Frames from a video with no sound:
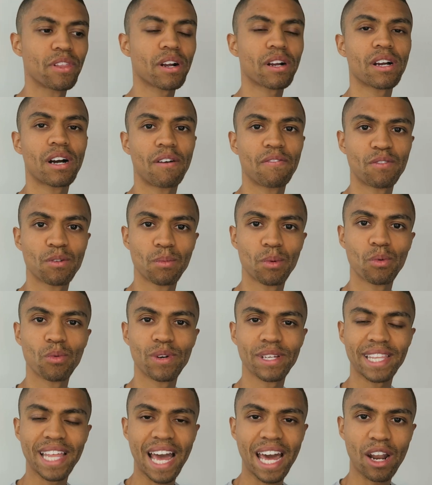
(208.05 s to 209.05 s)
They're comfortable
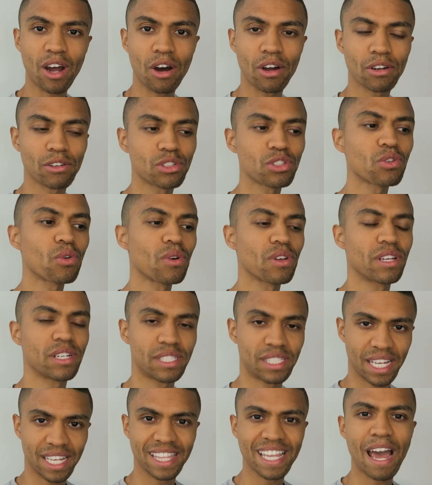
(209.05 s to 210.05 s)
with that auto score. They're
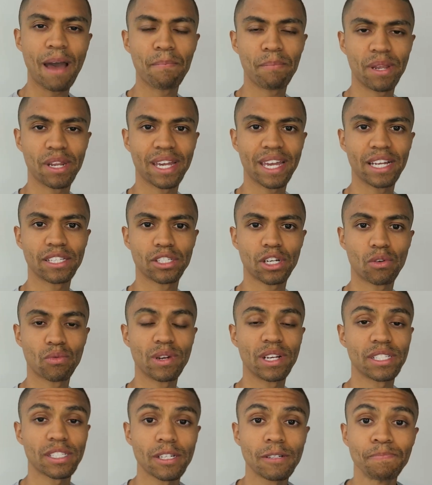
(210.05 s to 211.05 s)
saying that mitigates our
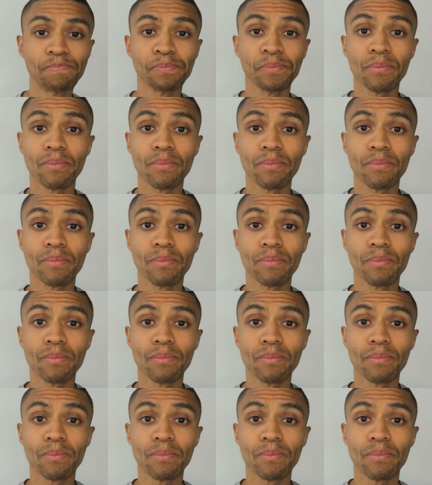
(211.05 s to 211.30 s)
risk.